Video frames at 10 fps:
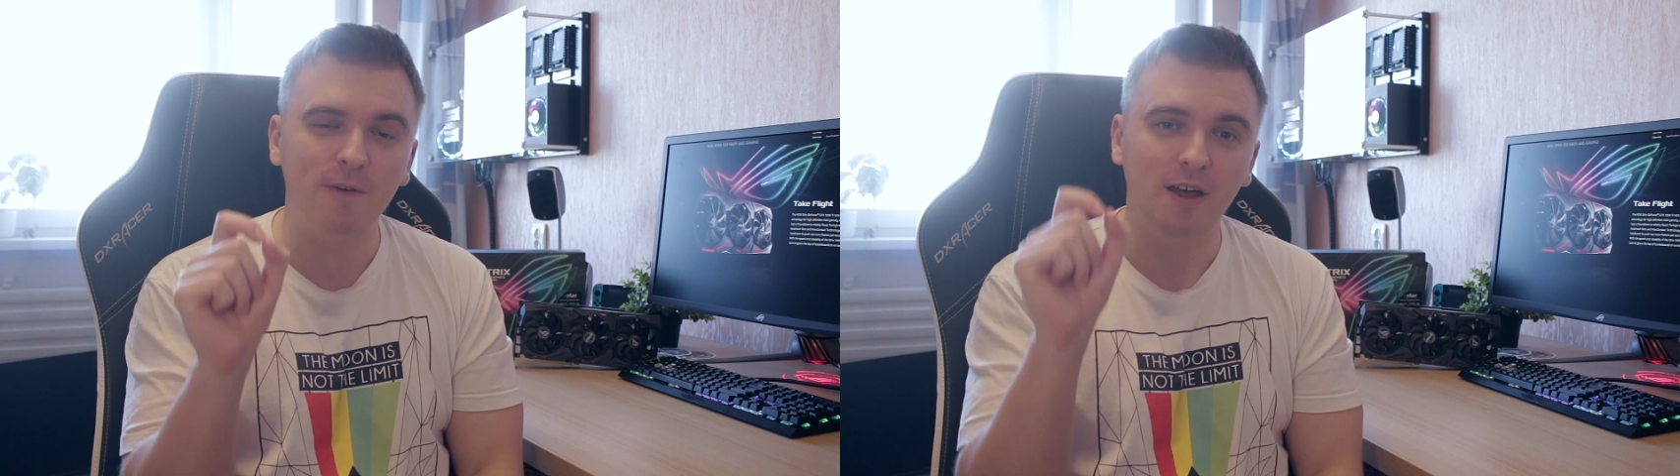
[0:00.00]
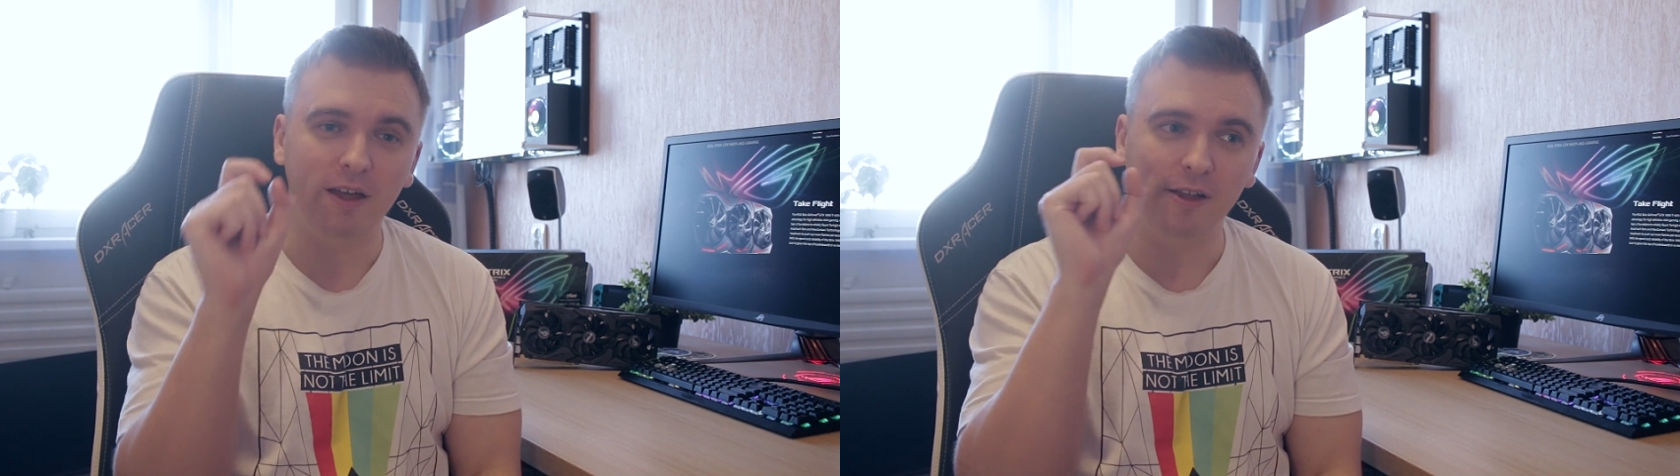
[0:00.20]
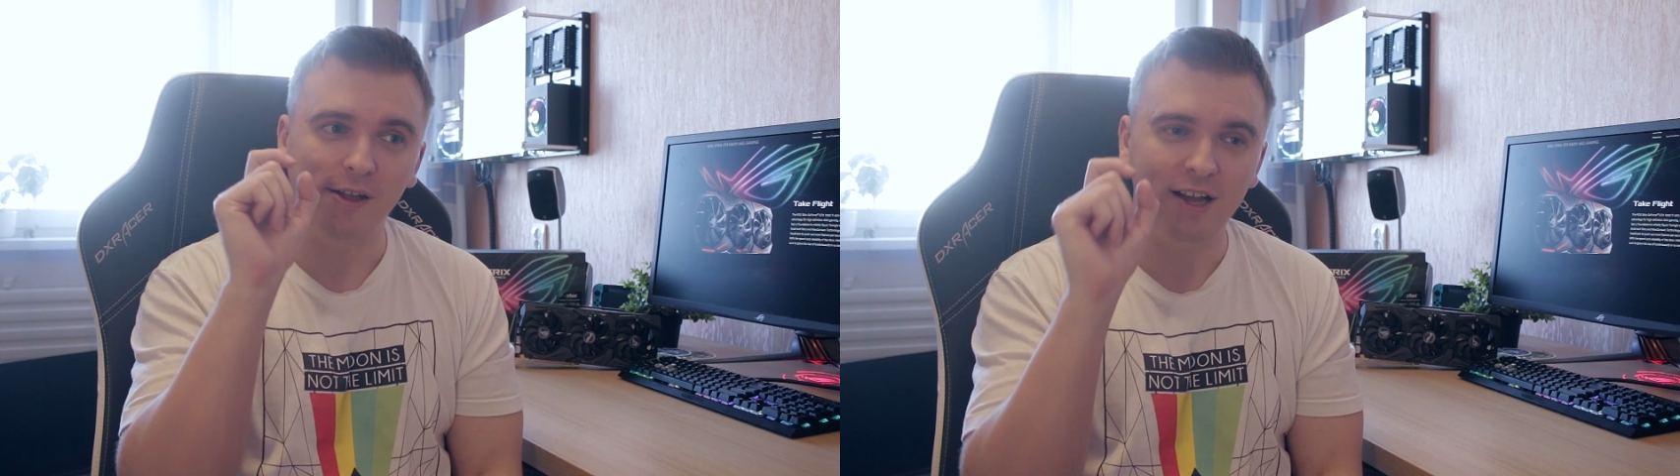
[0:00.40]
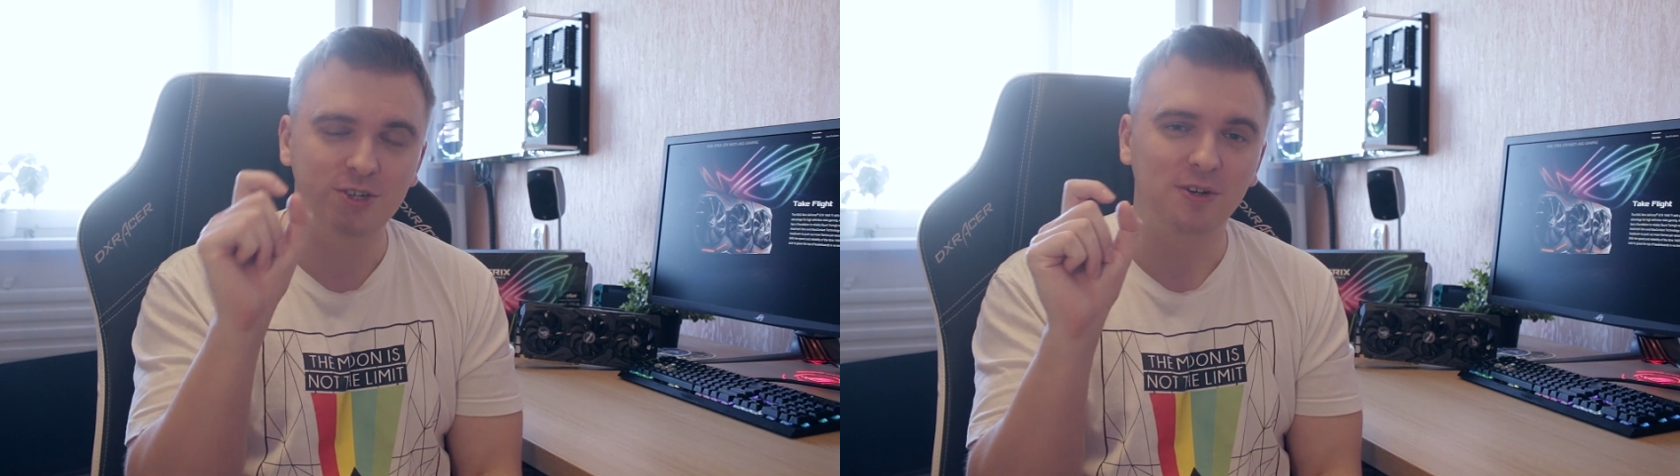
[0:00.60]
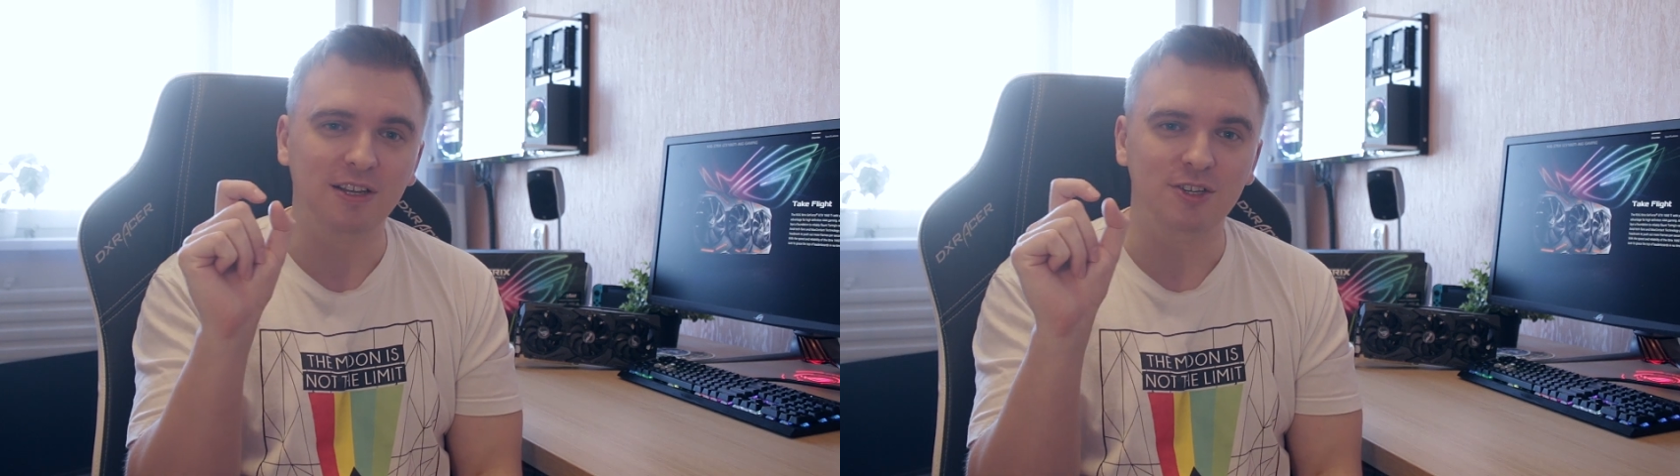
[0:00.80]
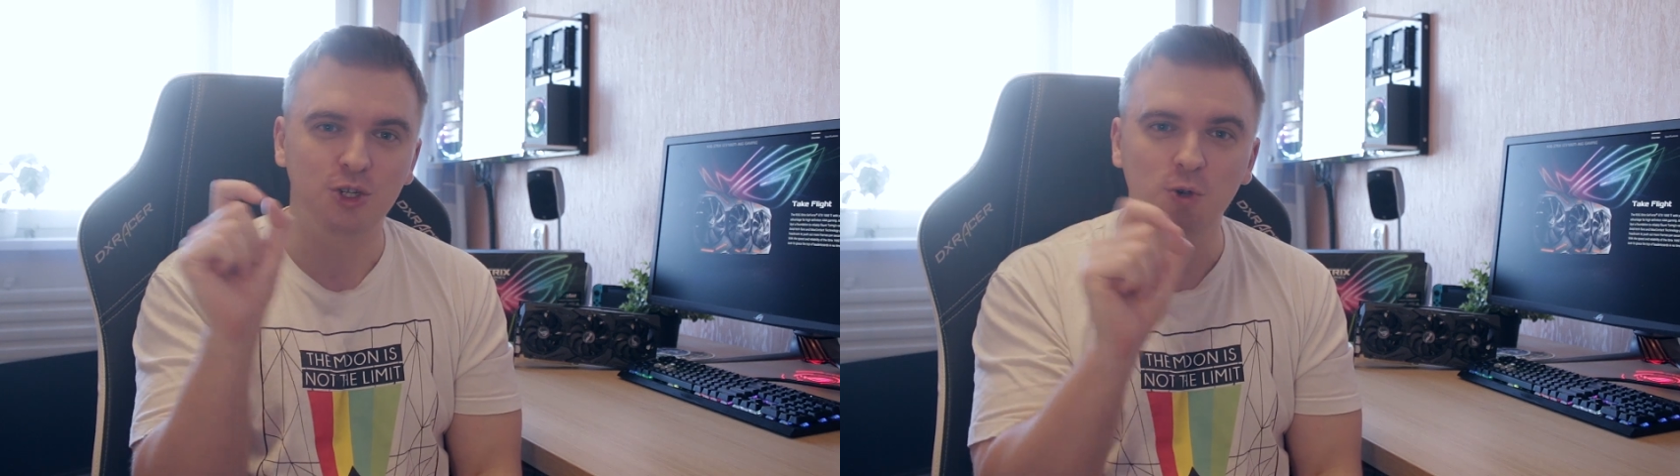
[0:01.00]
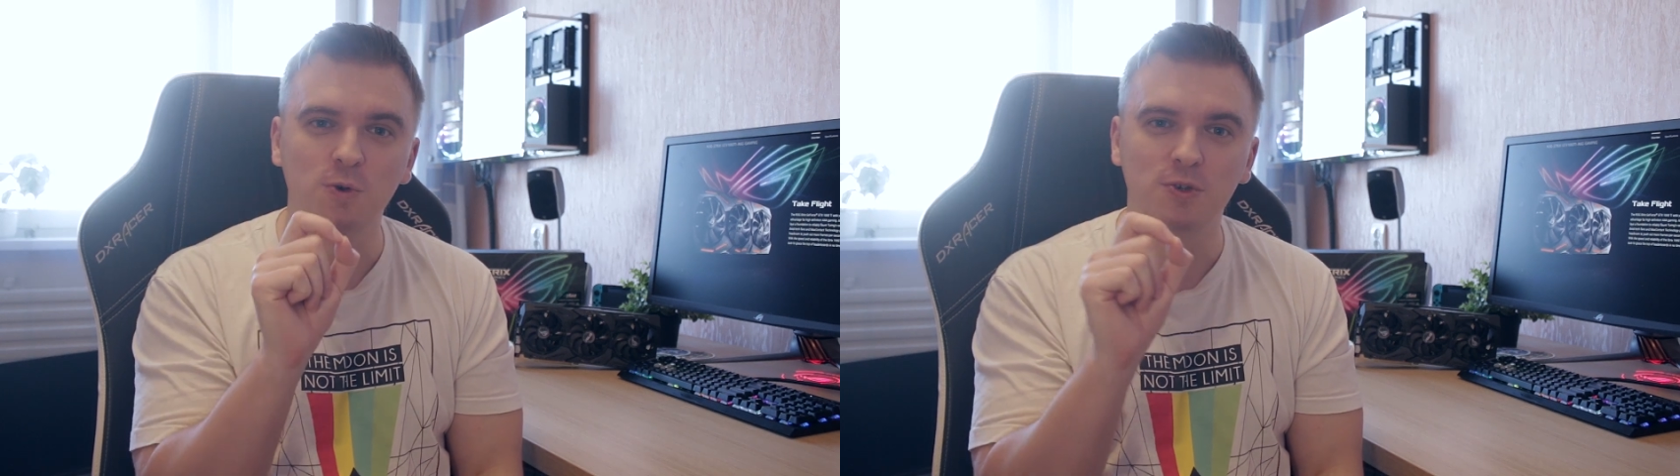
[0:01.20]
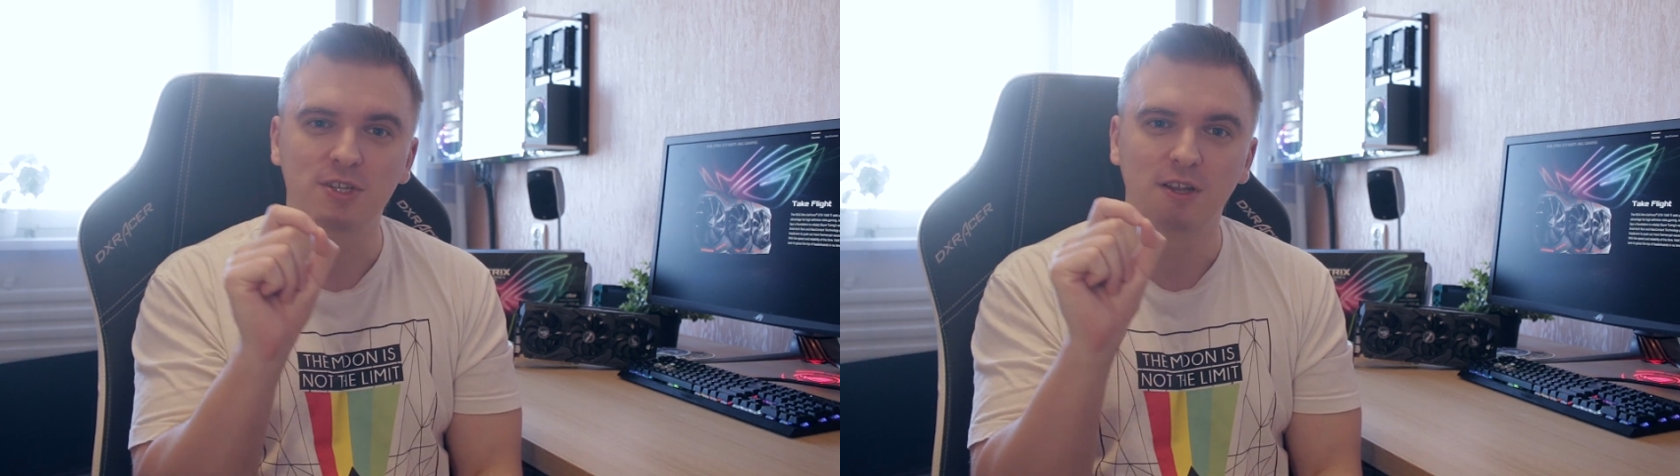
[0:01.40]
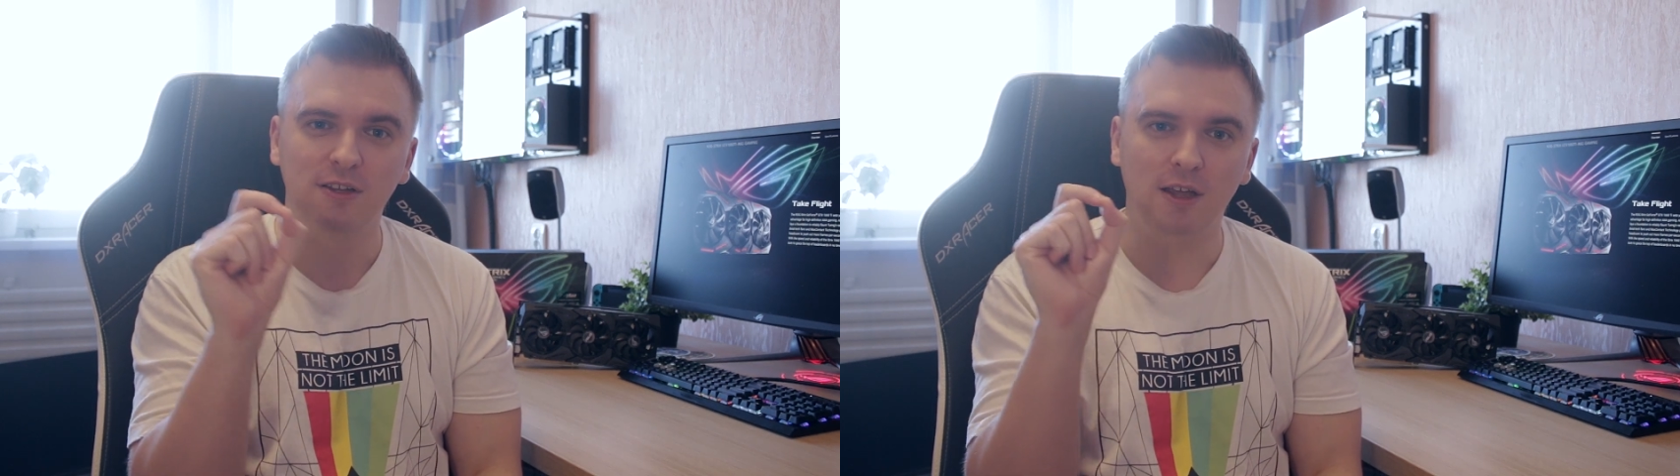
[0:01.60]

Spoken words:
actually choose